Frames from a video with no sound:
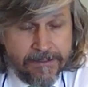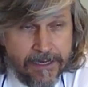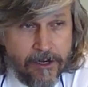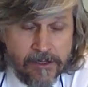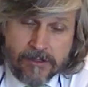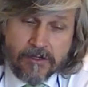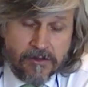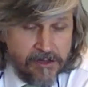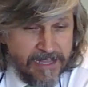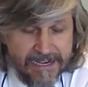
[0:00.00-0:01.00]
There are
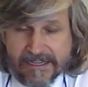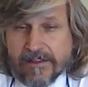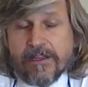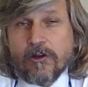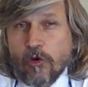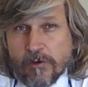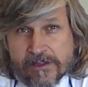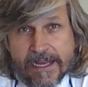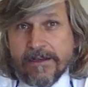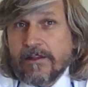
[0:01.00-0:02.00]
certain standards, there are global
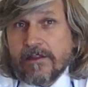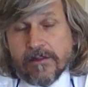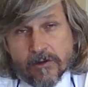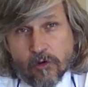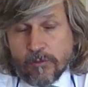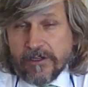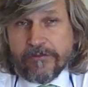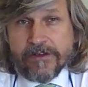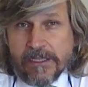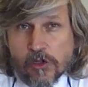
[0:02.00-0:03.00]
standards, there's a global
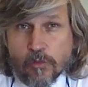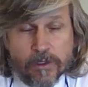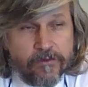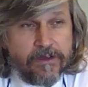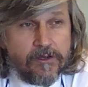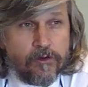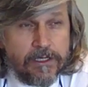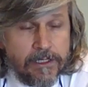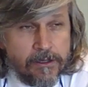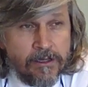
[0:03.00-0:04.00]
definition what Fair
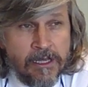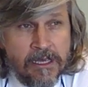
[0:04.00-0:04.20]
Trade is.